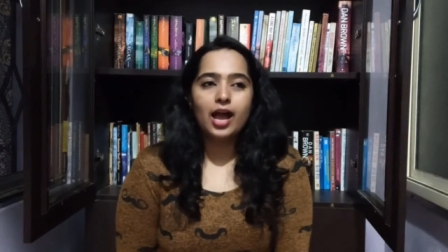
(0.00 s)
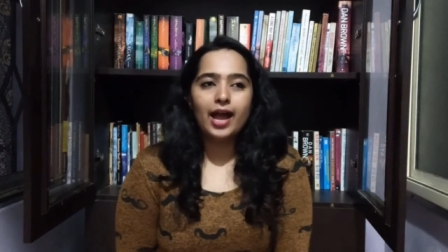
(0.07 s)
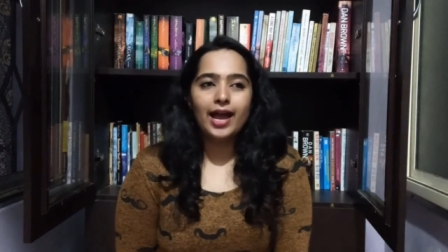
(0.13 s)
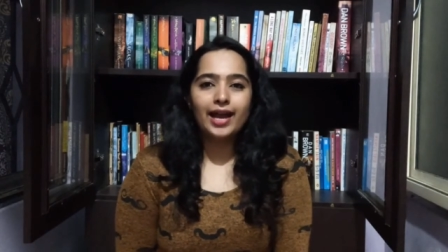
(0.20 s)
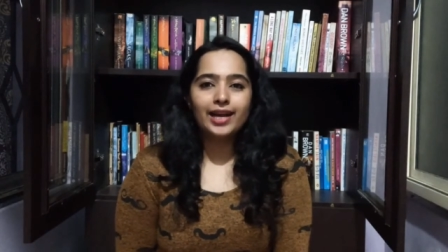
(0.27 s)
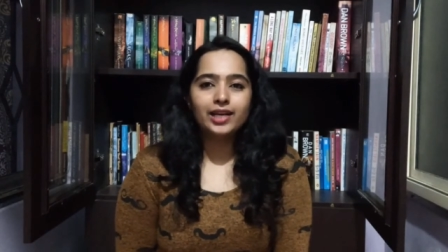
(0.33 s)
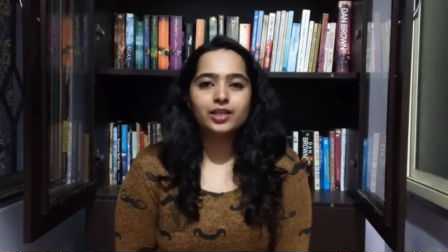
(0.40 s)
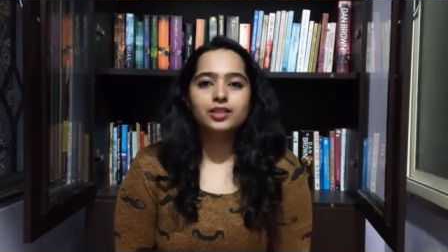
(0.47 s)

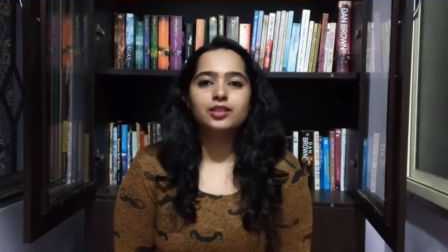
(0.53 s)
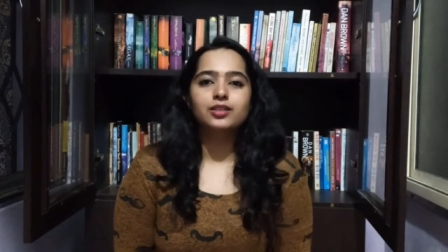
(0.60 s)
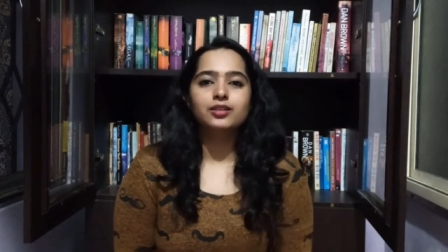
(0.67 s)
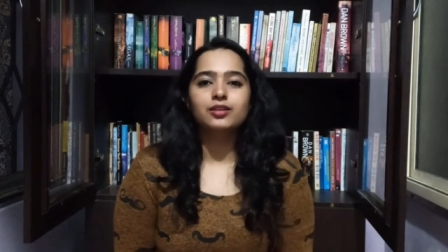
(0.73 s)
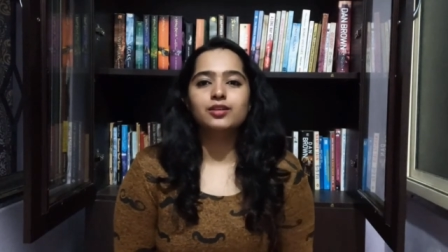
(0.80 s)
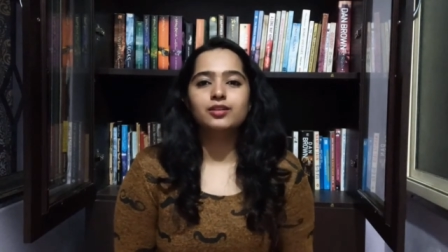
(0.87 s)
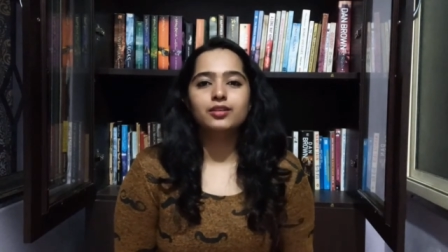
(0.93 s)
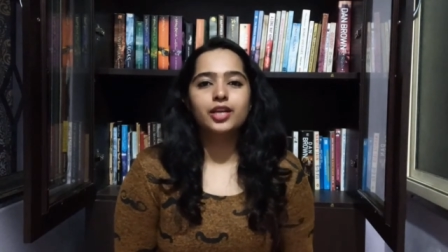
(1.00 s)
and
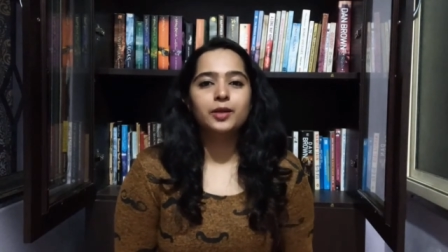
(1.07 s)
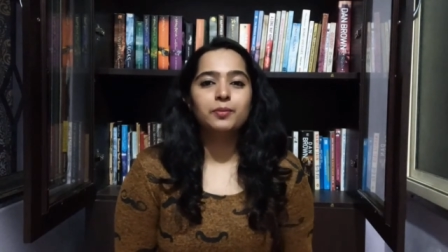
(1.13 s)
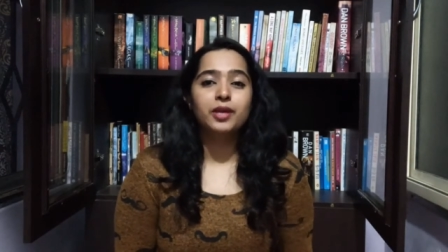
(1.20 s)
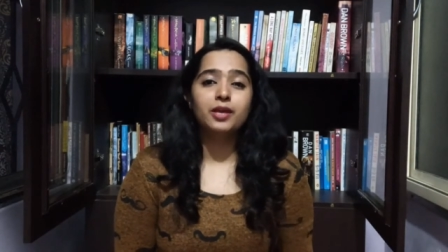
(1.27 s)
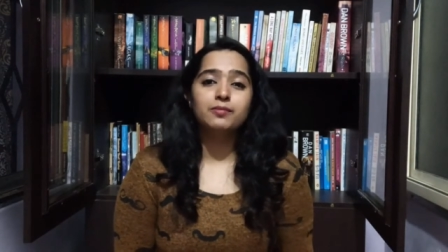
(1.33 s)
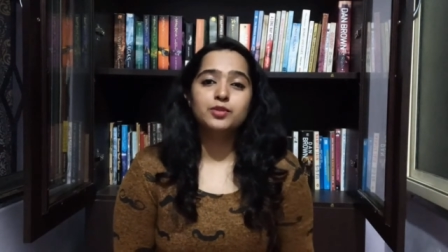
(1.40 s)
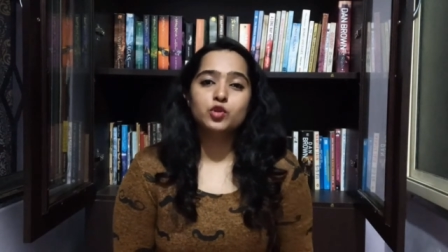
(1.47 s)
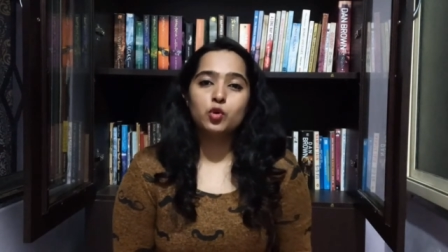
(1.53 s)
uh, it
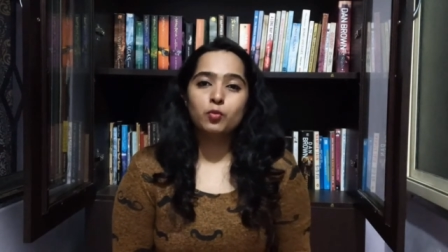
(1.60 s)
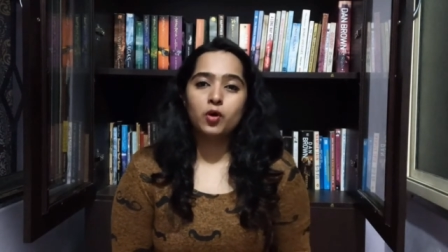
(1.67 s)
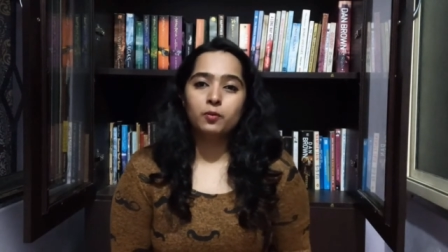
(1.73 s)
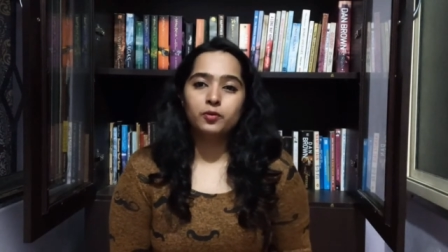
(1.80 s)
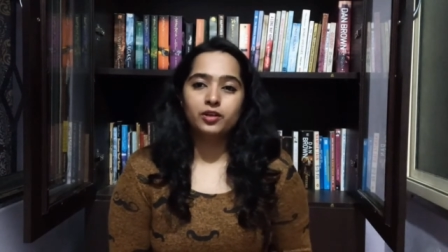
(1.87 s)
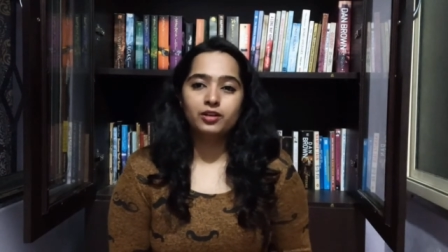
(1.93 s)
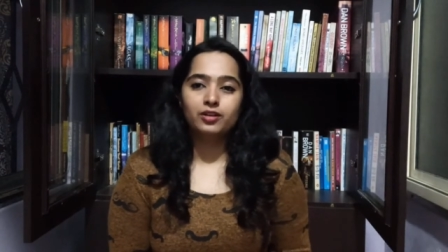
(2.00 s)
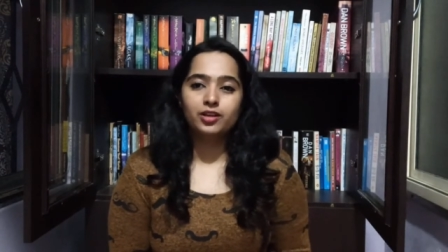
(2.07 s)
became so
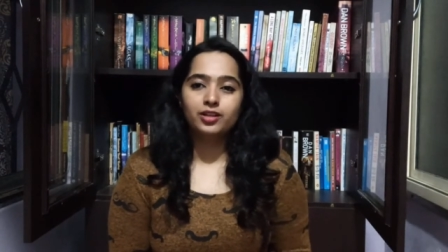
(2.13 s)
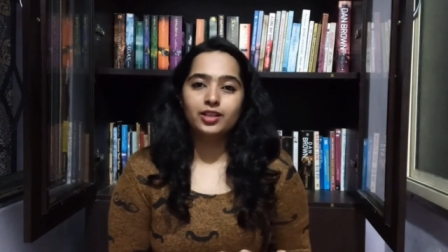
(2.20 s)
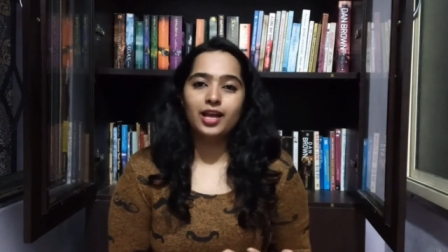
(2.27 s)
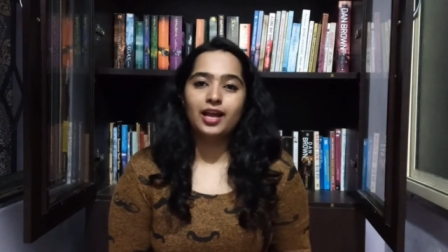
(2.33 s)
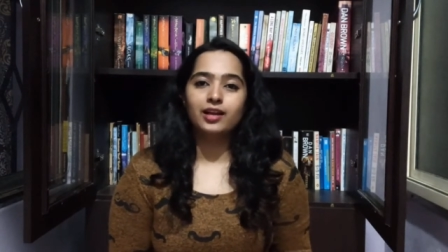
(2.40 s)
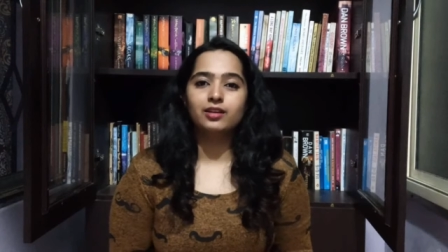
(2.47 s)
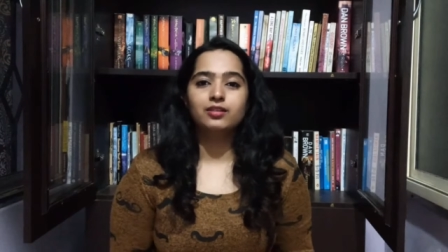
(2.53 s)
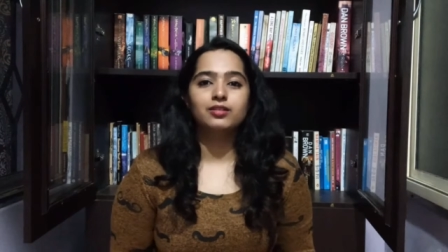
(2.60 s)
popular
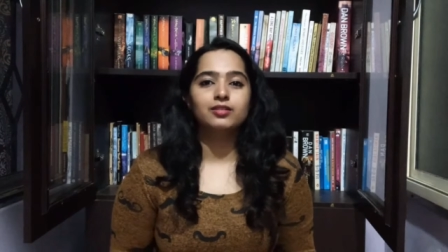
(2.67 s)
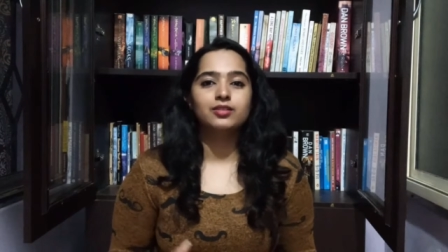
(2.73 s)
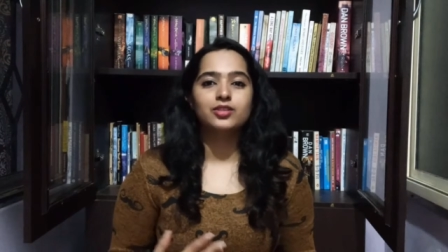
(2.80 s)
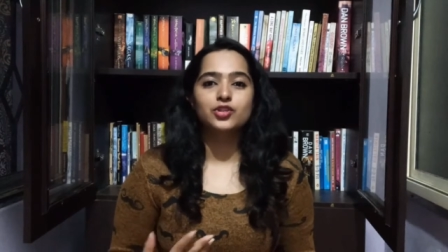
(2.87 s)
that